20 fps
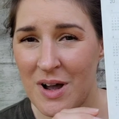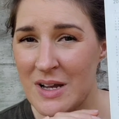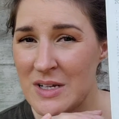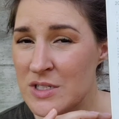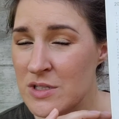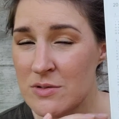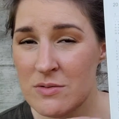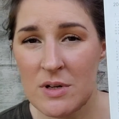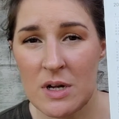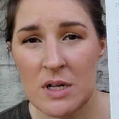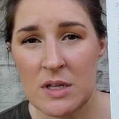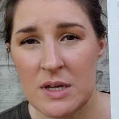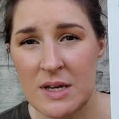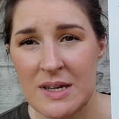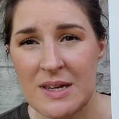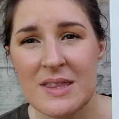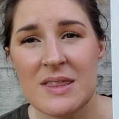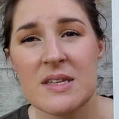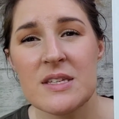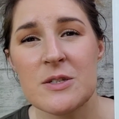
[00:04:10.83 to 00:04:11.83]
I do not
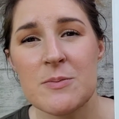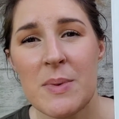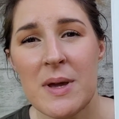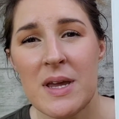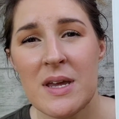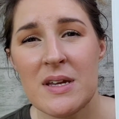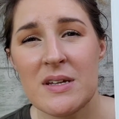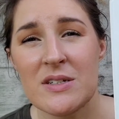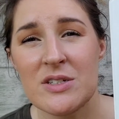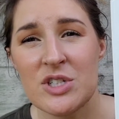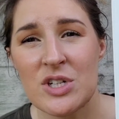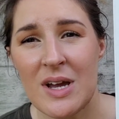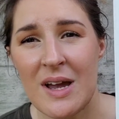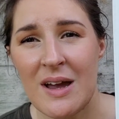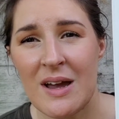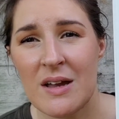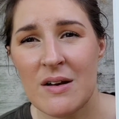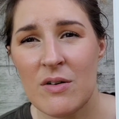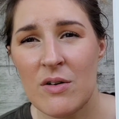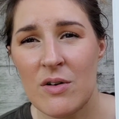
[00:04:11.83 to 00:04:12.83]
like this page
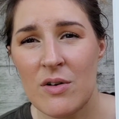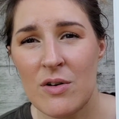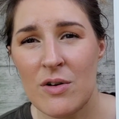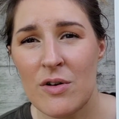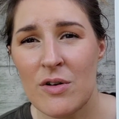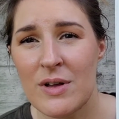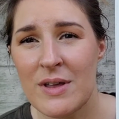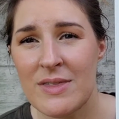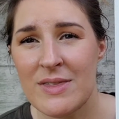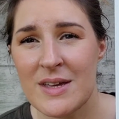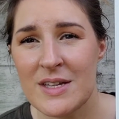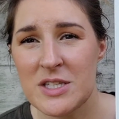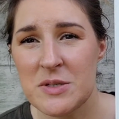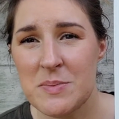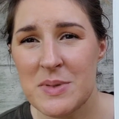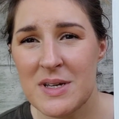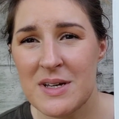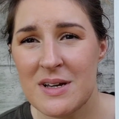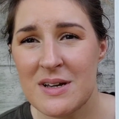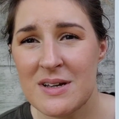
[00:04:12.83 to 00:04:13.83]
at all, and that's
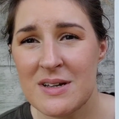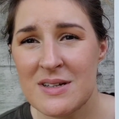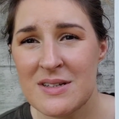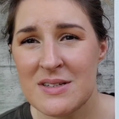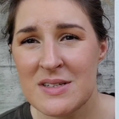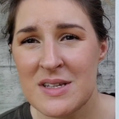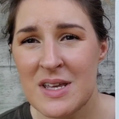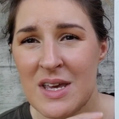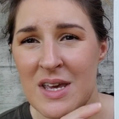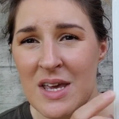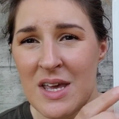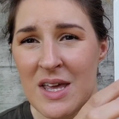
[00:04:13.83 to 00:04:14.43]
because